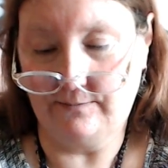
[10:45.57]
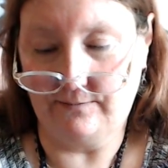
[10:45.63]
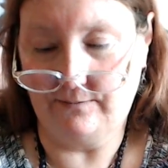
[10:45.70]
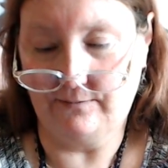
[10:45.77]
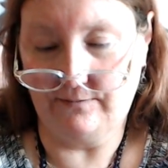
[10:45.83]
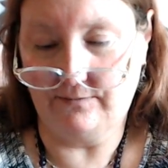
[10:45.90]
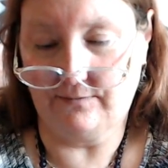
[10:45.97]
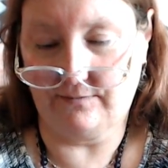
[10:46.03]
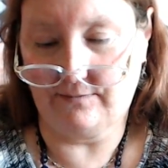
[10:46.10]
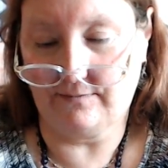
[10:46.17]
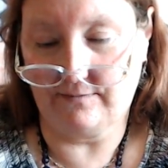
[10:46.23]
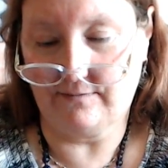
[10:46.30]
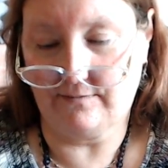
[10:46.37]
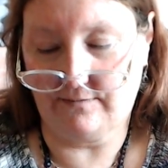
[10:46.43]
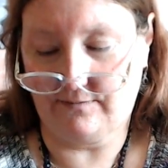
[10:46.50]

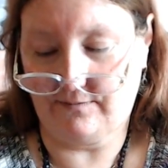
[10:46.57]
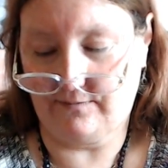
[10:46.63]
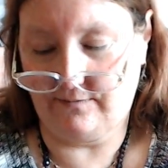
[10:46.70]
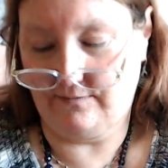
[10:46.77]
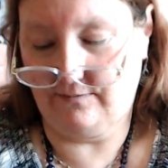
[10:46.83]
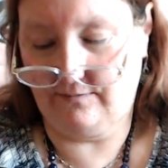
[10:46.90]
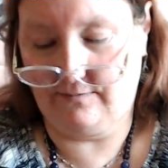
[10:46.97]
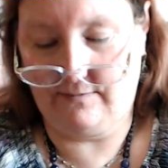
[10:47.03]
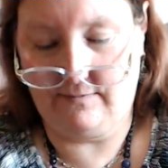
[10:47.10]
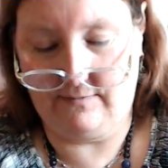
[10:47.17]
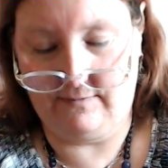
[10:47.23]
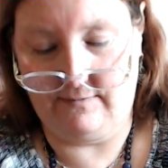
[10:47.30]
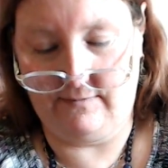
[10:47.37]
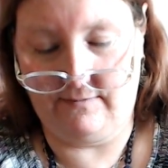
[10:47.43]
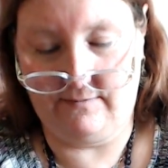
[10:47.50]

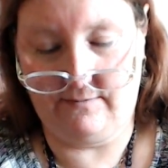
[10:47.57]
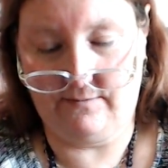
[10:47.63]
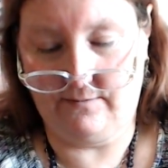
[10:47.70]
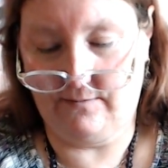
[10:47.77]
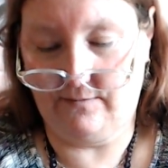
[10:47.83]
(no one is talking)